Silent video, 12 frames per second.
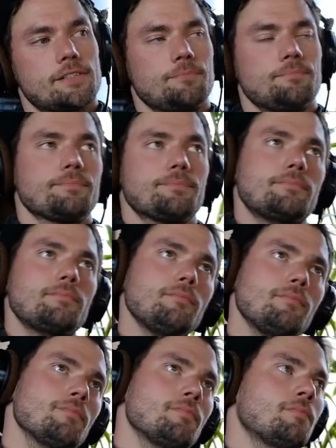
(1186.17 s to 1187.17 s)
that's,
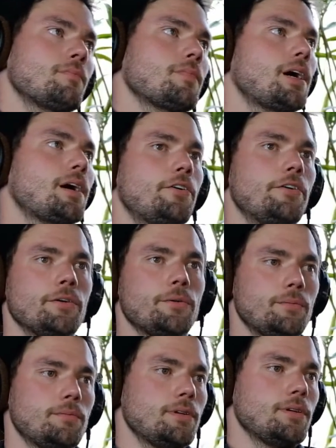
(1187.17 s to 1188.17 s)
I don't
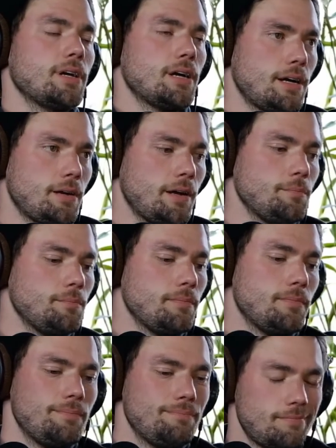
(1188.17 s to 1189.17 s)
know.
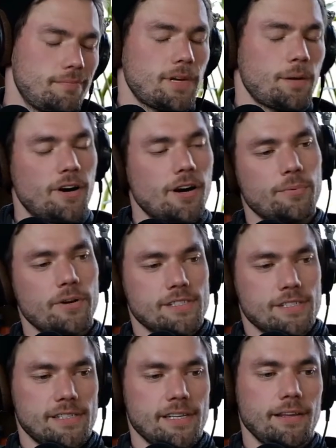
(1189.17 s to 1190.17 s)
I'm hard
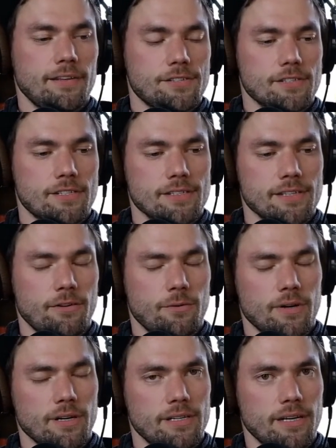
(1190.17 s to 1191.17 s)
pressed to say this just because I
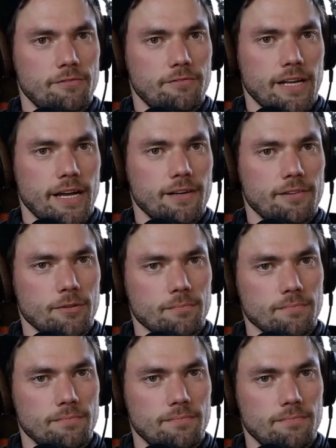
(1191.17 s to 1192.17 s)
don't want to take flack
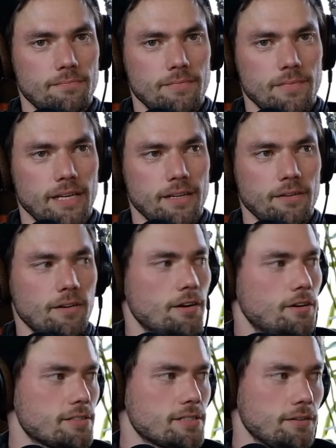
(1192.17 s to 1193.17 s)
from any
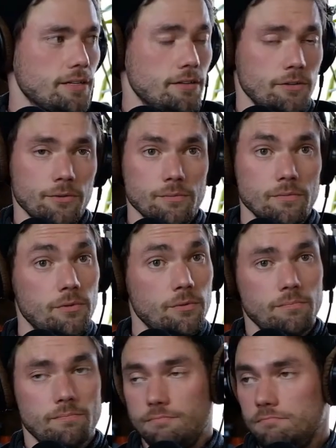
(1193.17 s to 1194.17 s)
artist out there who
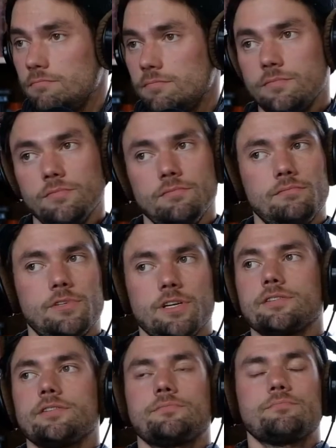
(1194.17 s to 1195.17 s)

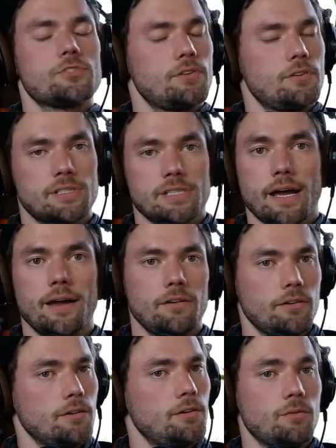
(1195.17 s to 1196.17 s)
does a certain
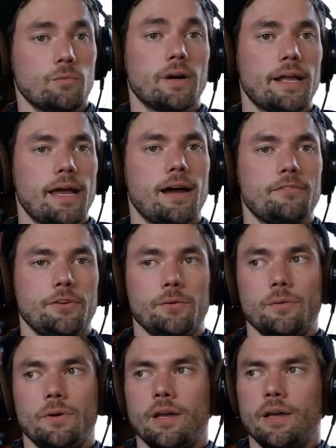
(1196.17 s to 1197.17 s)
style or what have
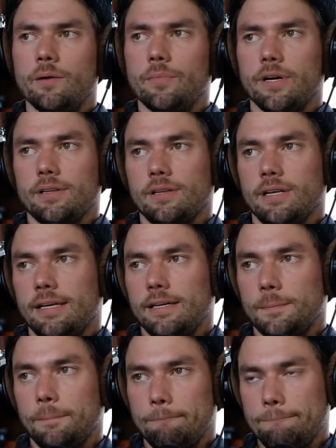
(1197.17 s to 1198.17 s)
you. But
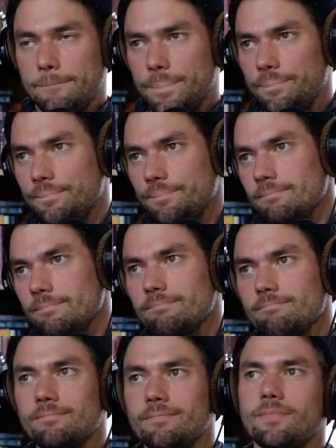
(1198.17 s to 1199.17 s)
like,
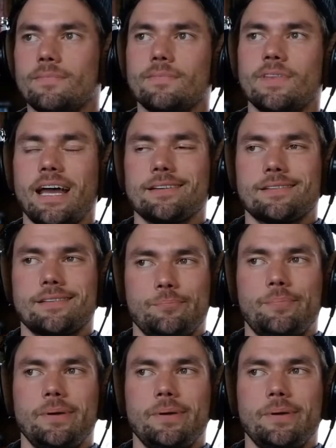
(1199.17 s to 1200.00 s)
that's